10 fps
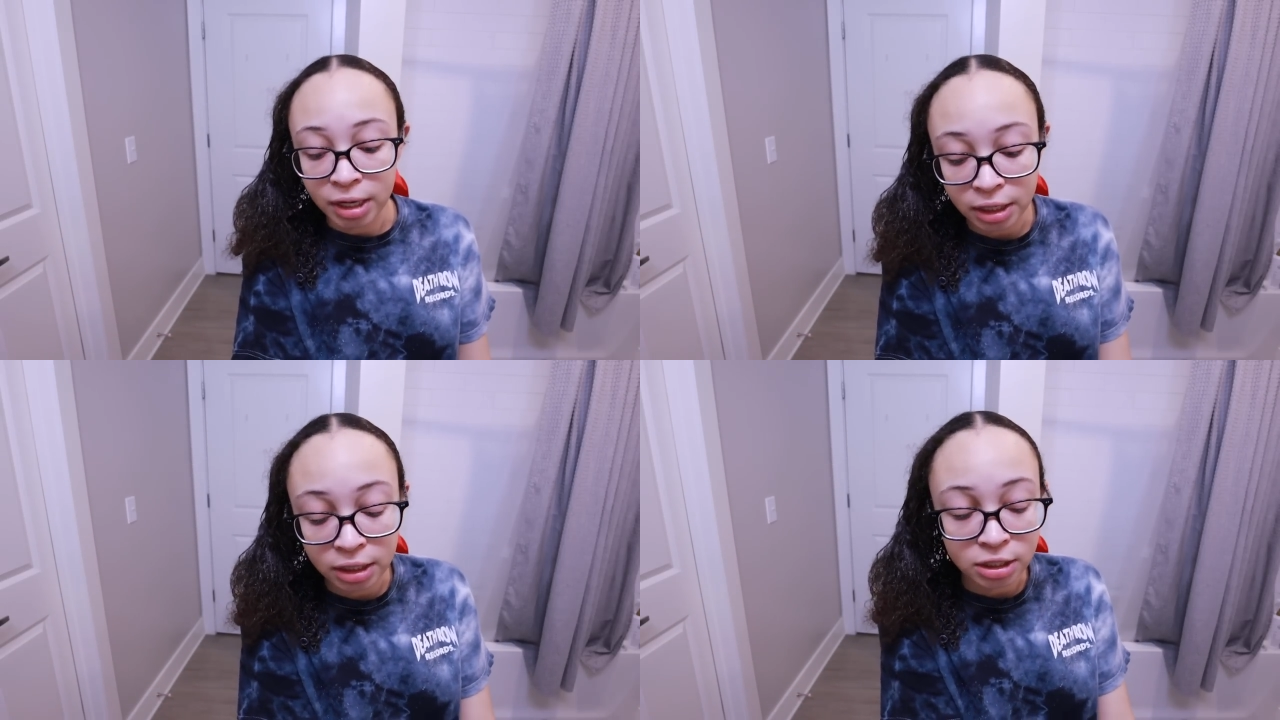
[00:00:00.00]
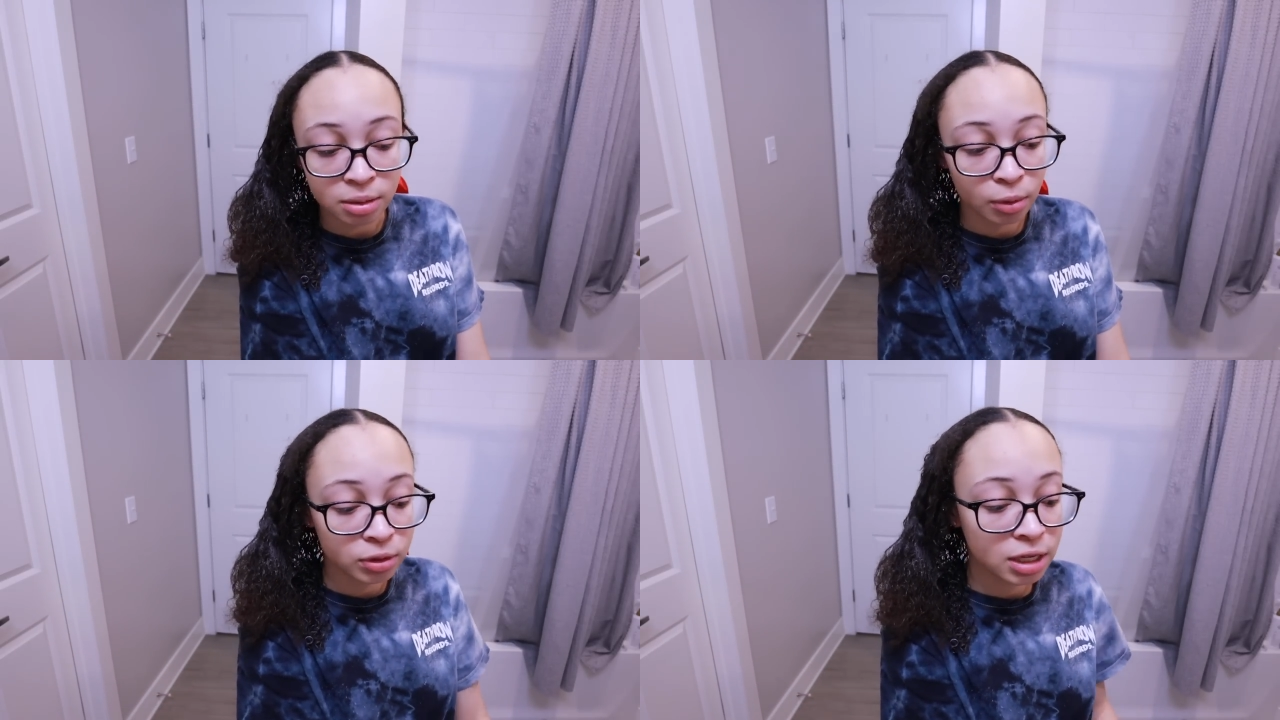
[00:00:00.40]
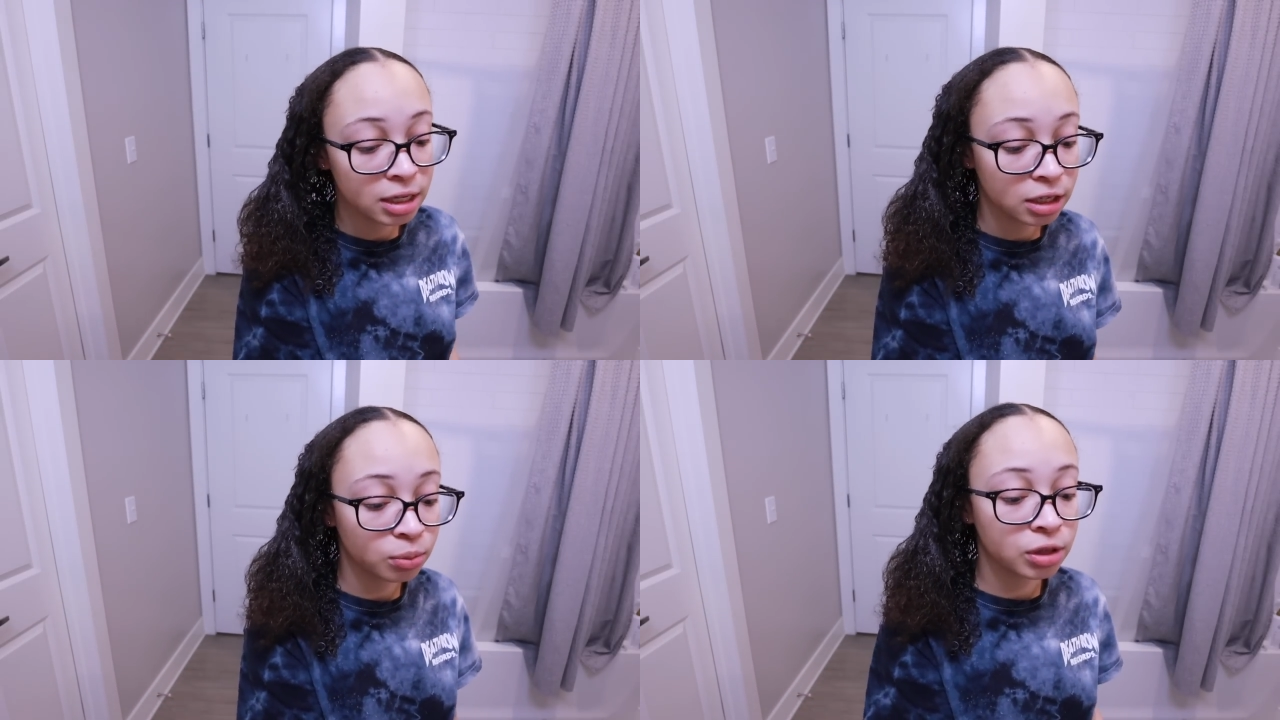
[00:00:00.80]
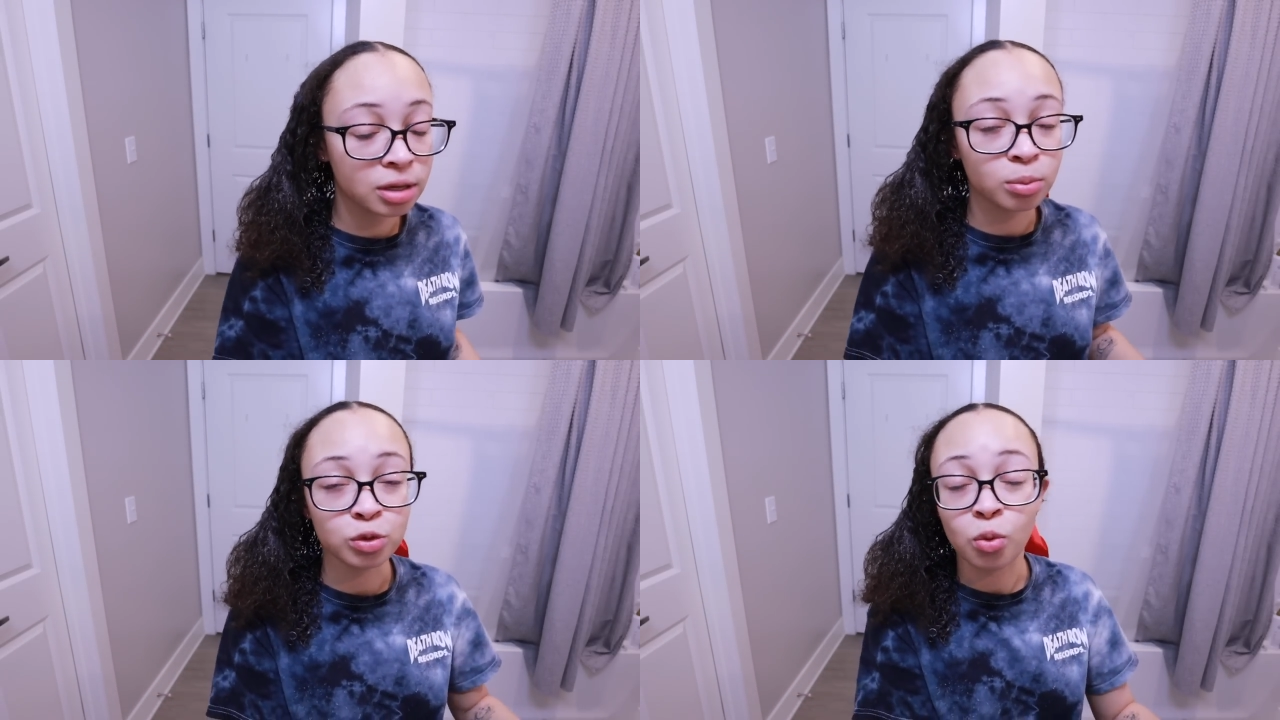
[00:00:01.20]
maintenance the most I did with
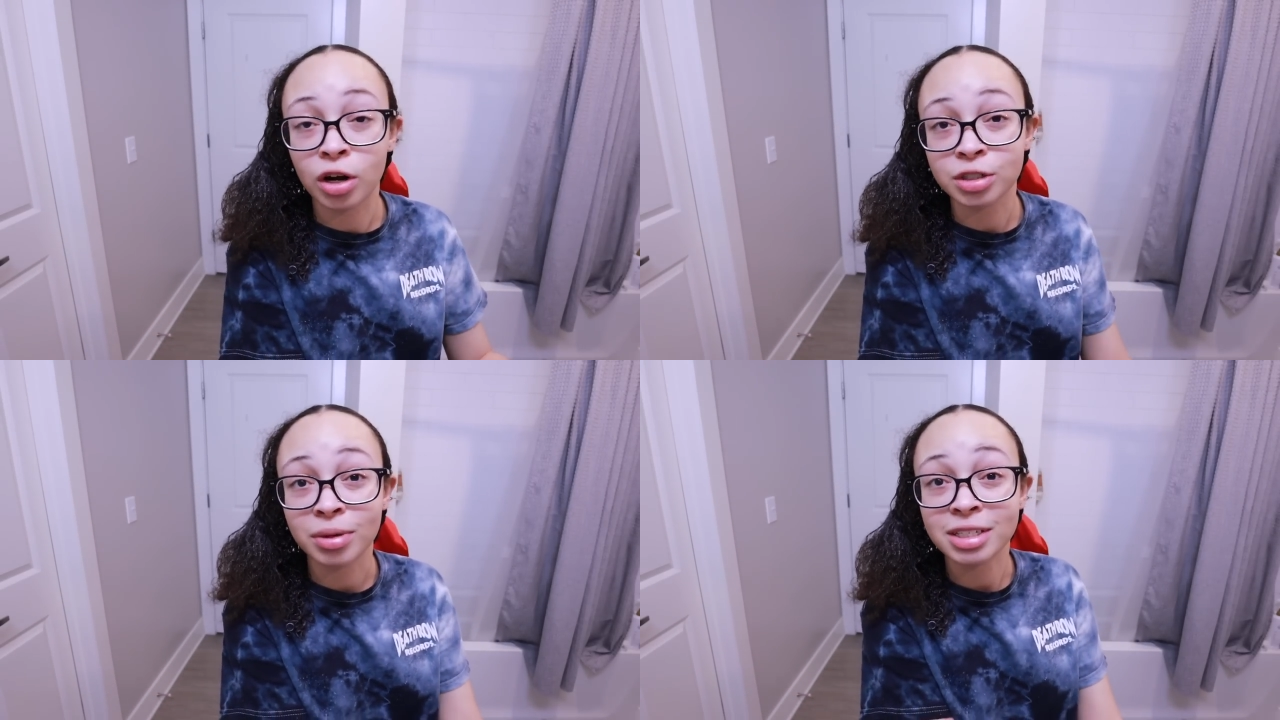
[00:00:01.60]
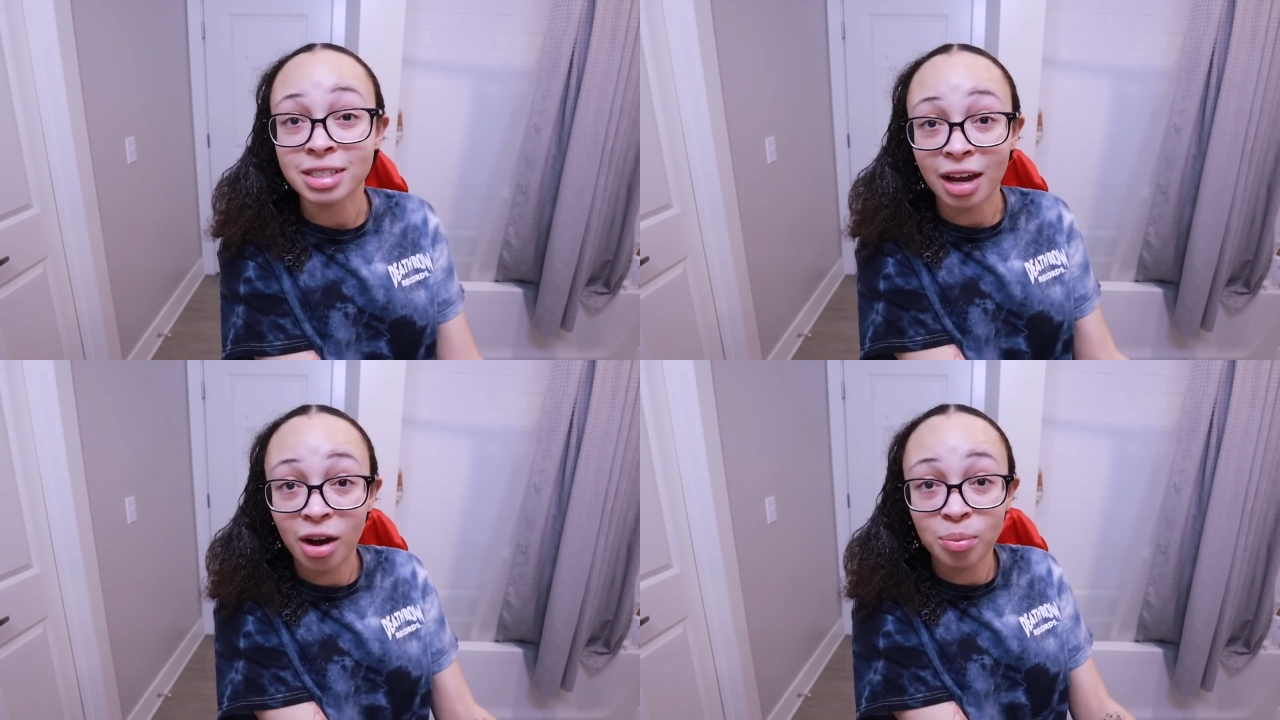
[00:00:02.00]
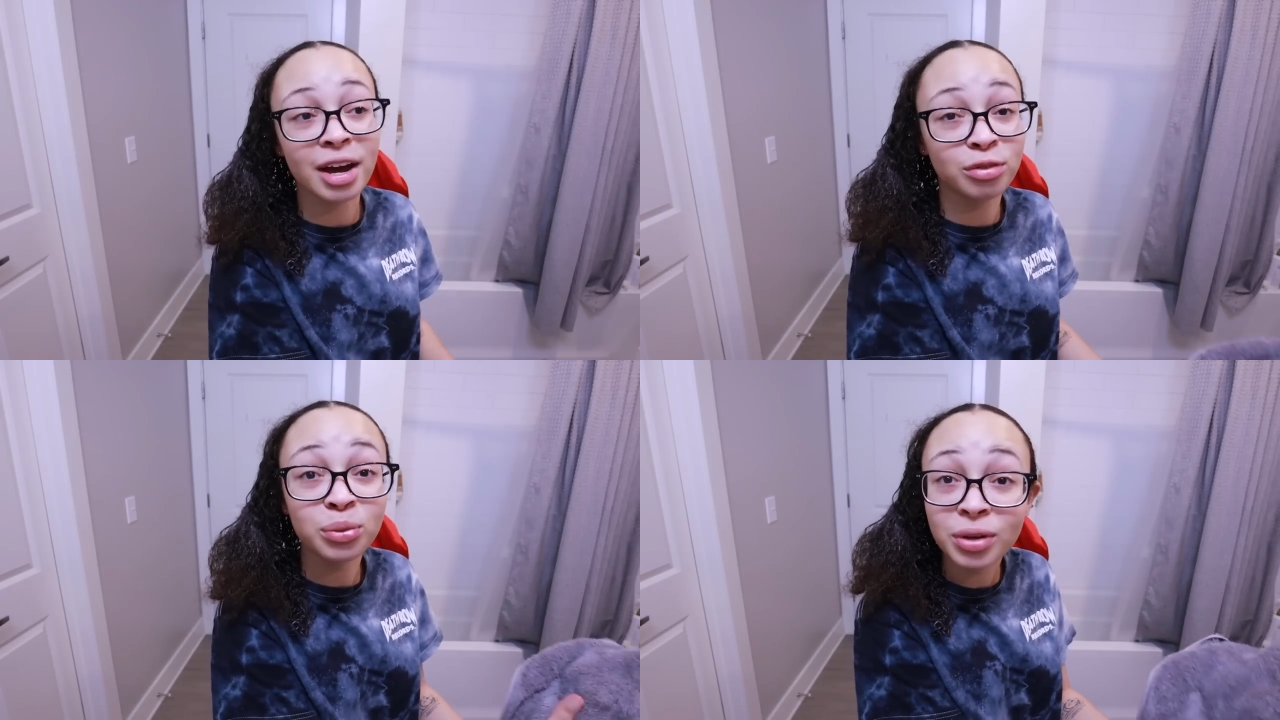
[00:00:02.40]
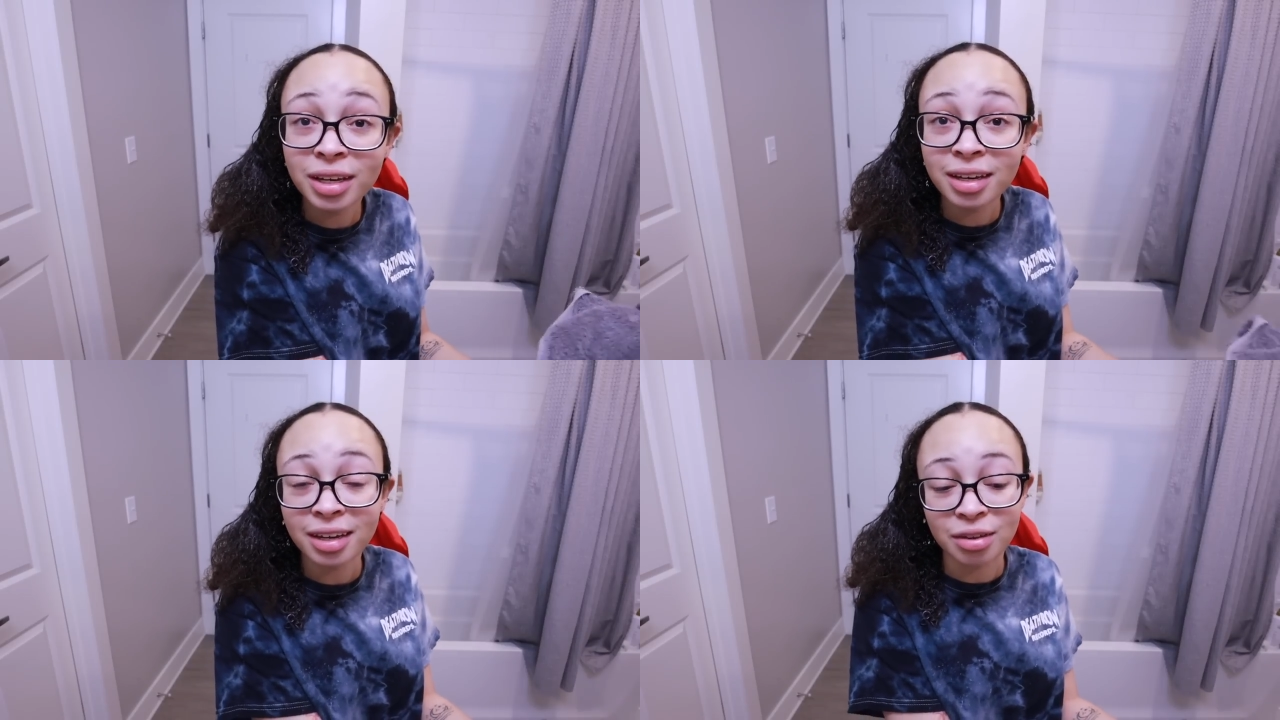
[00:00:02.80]
them was wash my scalp every
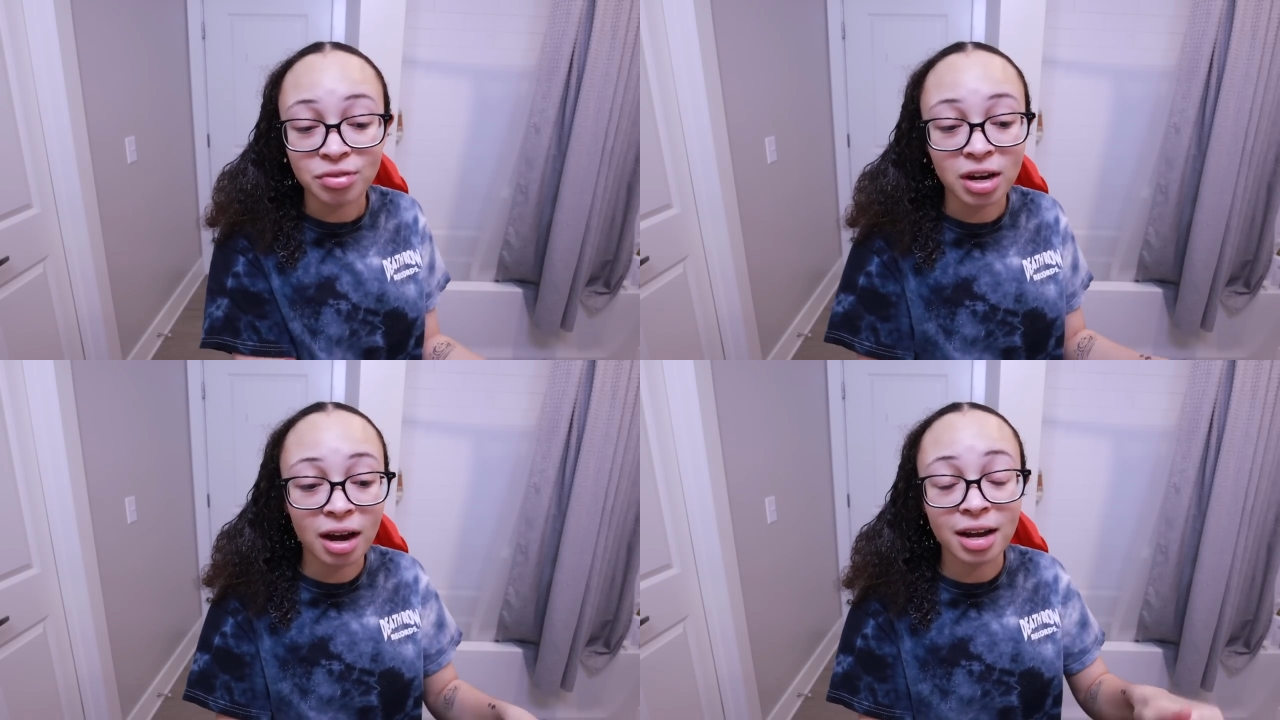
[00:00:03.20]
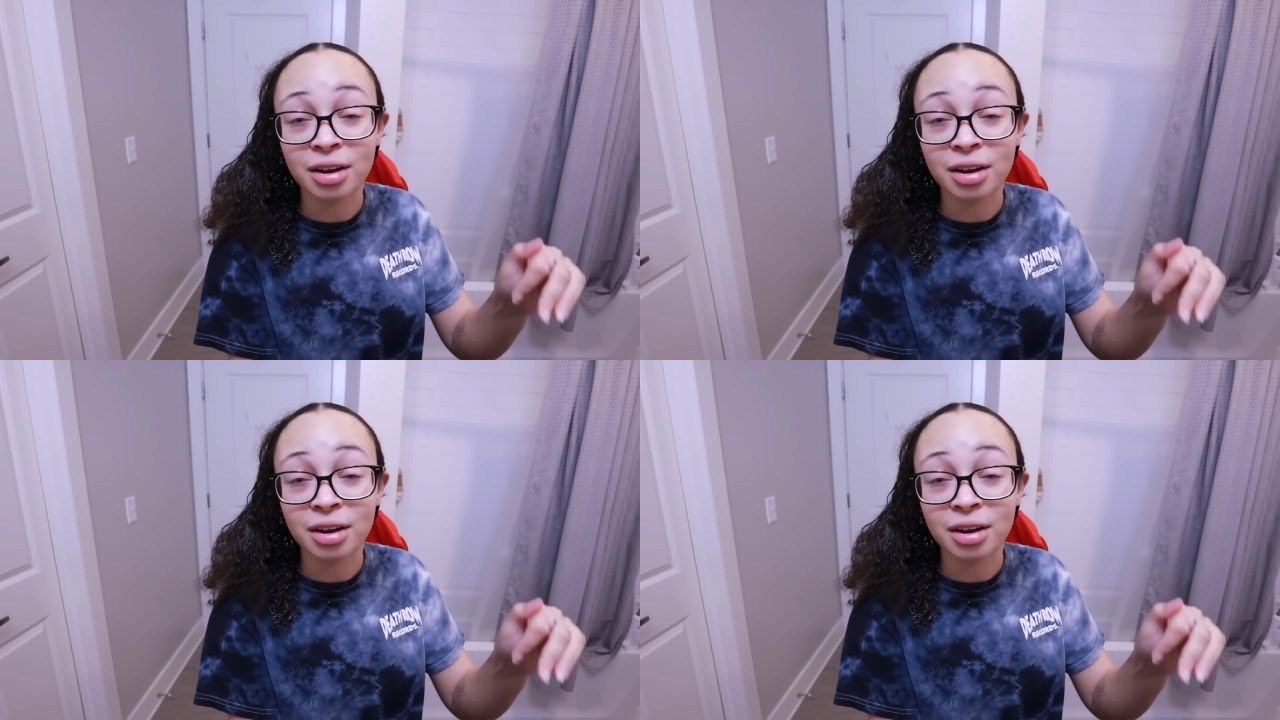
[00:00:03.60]
week if not